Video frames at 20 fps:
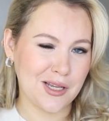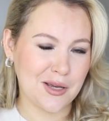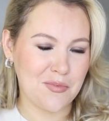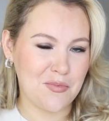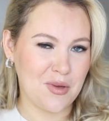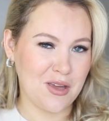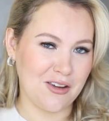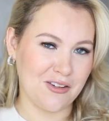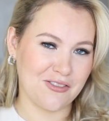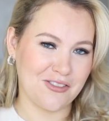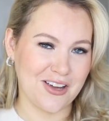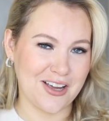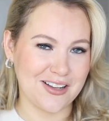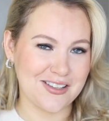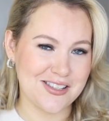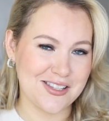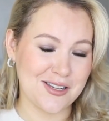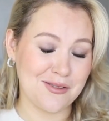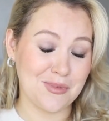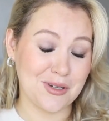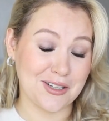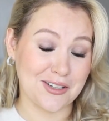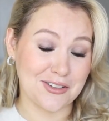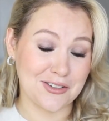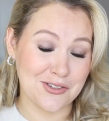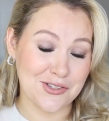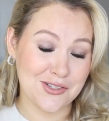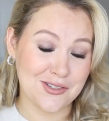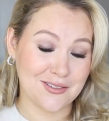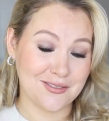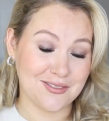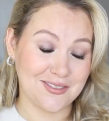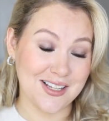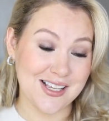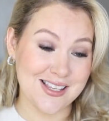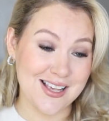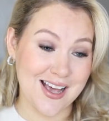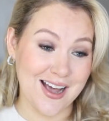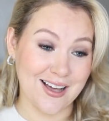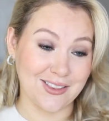I'm being fancy because
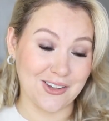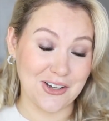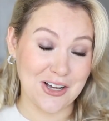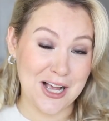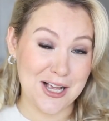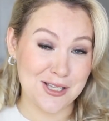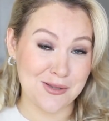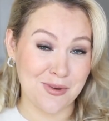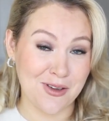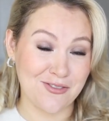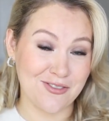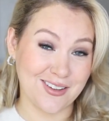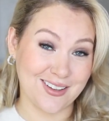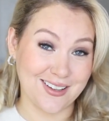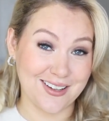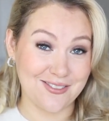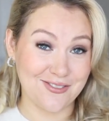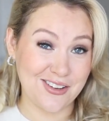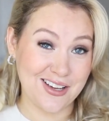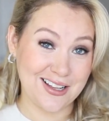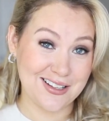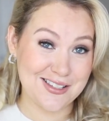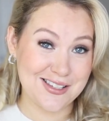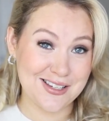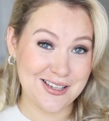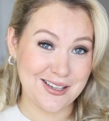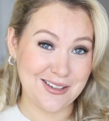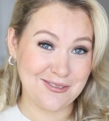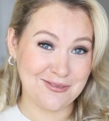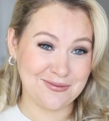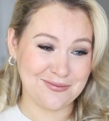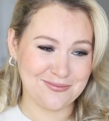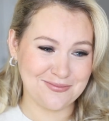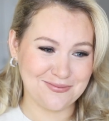this eye look has me feeling fancy.